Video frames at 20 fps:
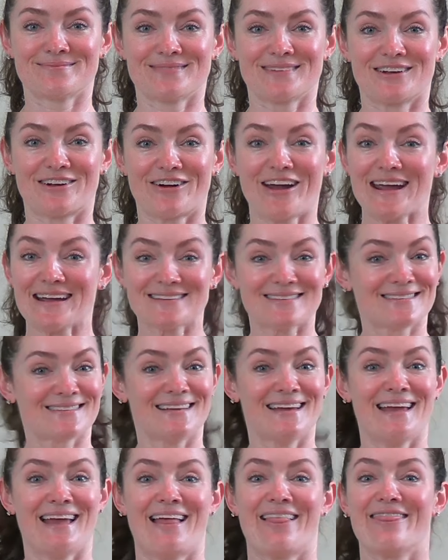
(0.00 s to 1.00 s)

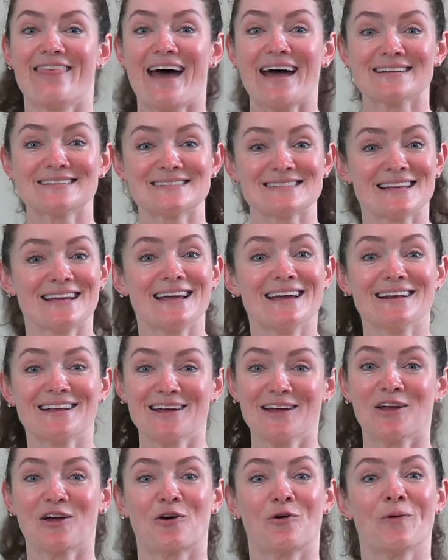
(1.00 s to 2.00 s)
Great. That's
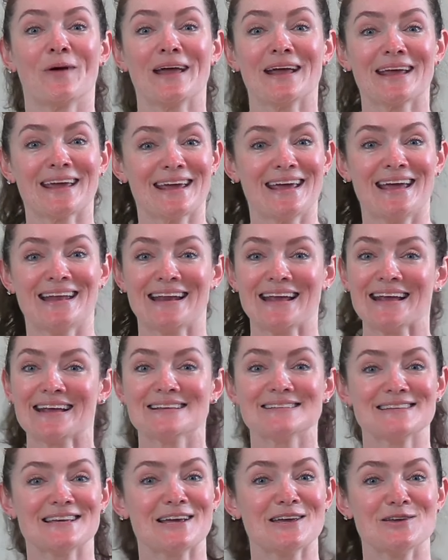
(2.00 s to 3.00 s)
it, quick and
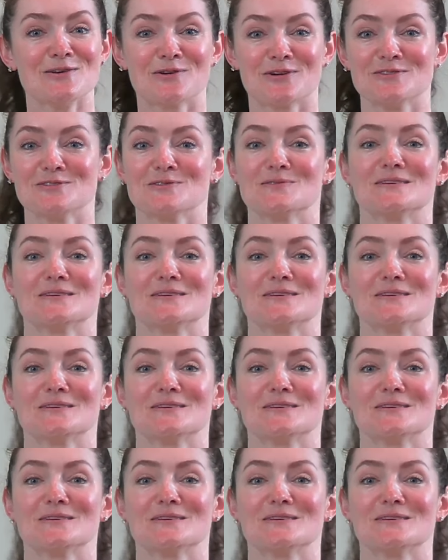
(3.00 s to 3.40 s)
easy. You can do